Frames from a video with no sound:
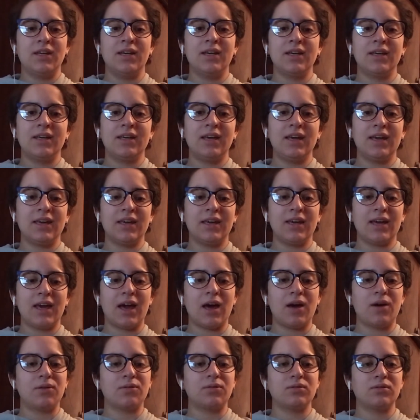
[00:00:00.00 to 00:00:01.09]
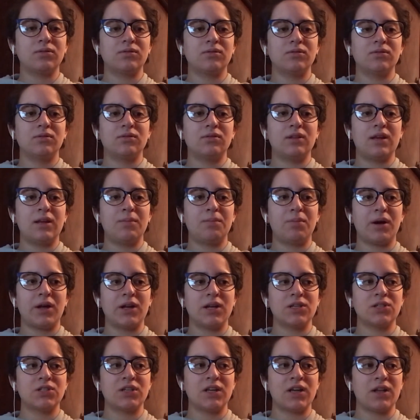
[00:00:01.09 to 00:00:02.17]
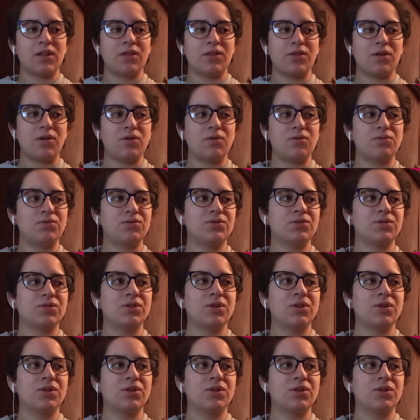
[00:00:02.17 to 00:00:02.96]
kicking out and punishing those